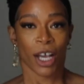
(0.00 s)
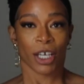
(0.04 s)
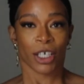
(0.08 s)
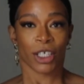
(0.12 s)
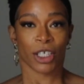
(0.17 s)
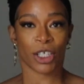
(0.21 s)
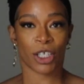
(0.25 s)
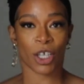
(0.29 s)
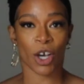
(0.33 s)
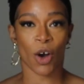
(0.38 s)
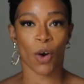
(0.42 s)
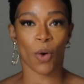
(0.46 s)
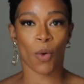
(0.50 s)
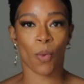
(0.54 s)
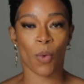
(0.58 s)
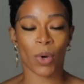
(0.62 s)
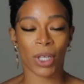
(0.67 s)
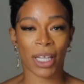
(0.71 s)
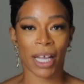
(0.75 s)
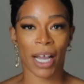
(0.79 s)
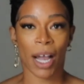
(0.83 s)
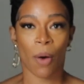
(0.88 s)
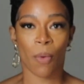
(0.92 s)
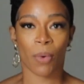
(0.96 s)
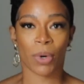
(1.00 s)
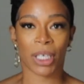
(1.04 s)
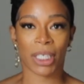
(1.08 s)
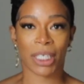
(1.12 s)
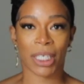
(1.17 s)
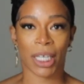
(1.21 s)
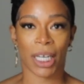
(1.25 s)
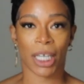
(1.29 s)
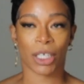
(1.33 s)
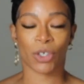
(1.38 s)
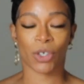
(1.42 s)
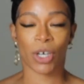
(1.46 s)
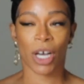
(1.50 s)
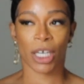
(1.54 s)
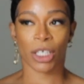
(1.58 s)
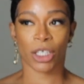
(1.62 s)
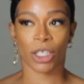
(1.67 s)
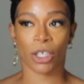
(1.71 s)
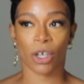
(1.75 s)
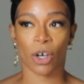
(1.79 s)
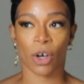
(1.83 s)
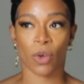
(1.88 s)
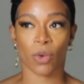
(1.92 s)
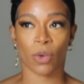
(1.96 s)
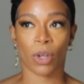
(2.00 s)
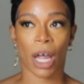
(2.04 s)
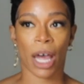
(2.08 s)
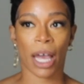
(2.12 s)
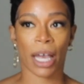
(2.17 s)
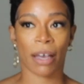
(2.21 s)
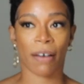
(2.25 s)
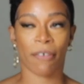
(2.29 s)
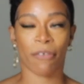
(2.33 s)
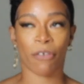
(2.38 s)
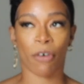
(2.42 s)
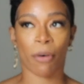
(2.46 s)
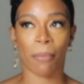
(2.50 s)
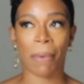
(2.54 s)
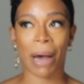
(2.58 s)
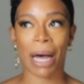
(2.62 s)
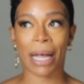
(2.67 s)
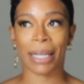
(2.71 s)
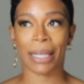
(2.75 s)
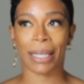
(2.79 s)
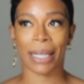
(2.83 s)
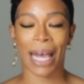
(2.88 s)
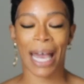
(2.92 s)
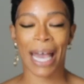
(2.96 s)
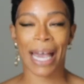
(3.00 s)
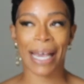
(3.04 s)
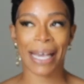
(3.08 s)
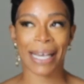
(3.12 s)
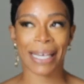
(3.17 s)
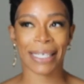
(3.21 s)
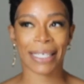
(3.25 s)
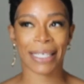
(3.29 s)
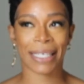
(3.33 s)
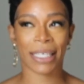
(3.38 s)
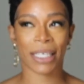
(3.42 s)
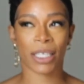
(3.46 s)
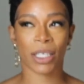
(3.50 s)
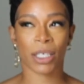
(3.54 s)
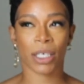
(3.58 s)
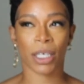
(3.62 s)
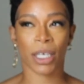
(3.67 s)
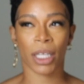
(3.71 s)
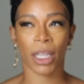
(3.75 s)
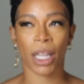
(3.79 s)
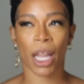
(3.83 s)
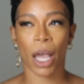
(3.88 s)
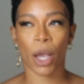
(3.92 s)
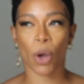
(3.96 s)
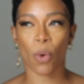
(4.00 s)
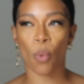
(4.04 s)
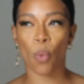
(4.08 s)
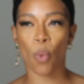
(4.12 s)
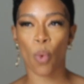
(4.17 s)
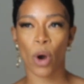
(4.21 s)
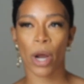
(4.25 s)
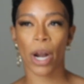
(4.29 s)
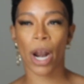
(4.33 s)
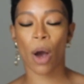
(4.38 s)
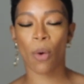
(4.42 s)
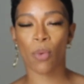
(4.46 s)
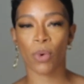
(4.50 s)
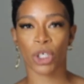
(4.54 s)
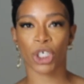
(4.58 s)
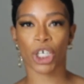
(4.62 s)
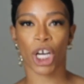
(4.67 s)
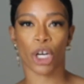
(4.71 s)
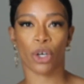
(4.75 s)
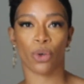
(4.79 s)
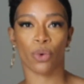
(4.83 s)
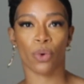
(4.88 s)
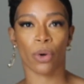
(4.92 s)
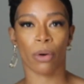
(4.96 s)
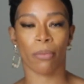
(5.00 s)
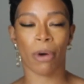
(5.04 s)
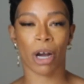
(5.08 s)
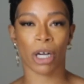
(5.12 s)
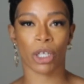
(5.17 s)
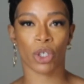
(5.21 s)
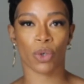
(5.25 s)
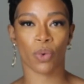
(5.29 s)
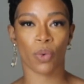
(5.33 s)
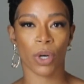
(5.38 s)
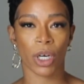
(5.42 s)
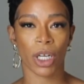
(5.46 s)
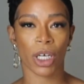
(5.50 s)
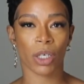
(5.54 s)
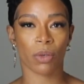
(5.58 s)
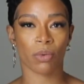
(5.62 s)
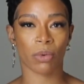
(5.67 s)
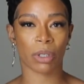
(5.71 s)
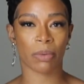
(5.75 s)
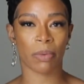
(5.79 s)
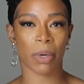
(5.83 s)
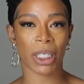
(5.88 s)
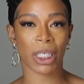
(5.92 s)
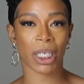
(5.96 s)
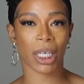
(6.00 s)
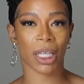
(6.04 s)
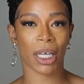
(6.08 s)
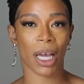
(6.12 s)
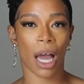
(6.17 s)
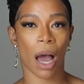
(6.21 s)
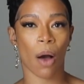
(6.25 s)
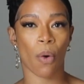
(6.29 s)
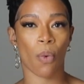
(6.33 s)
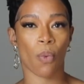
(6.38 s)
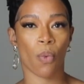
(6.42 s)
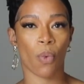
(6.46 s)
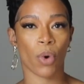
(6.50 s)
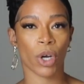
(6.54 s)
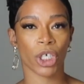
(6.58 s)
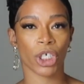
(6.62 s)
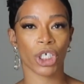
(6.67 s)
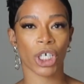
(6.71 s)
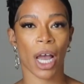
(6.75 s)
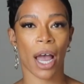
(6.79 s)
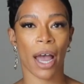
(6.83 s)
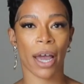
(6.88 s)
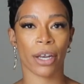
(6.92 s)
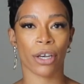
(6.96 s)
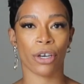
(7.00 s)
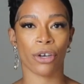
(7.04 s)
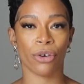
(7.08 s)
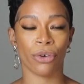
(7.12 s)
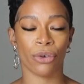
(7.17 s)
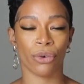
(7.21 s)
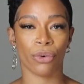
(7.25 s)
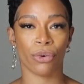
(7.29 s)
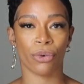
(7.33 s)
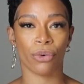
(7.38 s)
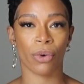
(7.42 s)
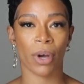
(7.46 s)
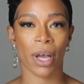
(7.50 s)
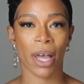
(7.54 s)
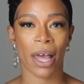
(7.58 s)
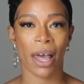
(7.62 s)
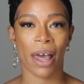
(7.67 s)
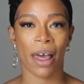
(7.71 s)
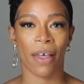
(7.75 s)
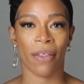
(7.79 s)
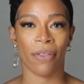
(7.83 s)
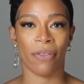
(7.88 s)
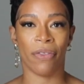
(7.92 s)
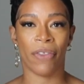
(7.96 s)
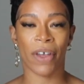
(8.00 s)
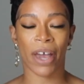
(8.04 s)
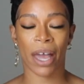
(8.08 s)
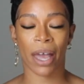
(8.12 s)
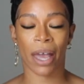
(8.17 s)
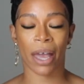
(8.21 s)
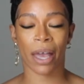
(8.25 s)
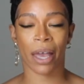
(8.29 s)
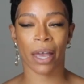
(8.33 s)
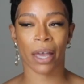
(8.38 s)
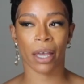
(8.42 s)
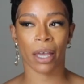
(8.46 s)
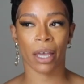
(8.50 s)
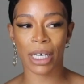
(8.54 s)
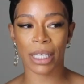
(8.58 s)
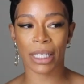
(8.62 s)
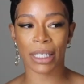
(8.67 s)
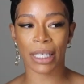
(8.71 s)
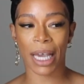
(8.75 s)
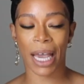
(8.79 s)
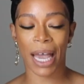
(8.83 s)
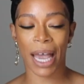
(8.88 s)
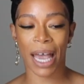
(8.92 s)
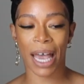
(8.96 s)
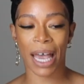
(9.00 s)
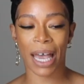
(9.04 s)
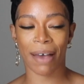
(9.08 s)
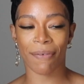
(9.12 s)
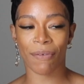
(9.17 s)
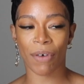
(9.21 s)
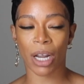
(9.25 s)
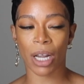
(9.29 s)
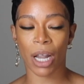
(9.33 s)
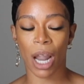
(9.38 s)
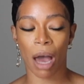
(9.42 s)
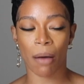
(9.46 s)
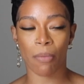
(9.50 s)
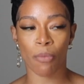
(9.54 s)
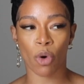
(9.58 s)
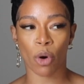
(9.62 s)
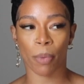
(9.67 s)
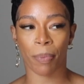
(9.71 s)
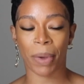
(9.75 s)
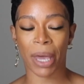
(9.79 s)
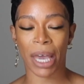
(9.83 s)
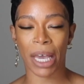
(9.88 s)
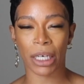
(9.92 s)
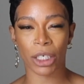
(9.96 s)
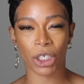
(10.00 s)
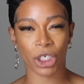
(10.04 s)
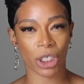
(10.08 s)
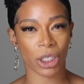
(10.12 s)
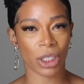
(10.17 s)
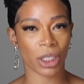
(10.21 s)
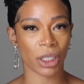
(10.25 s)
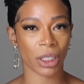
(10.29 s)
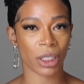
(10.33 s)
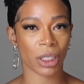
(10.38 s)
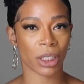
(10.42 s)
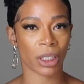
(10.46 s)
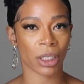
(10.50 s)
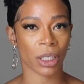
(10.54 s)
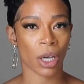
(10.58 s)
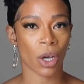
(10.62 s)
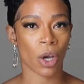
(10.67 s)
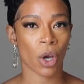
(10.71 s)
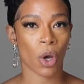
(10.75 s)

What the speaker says: So one thing I wanted to let you guys know, like for my last, like what I wish I knew in my 20s, was basically I wish I knew that you need to have a lot more patience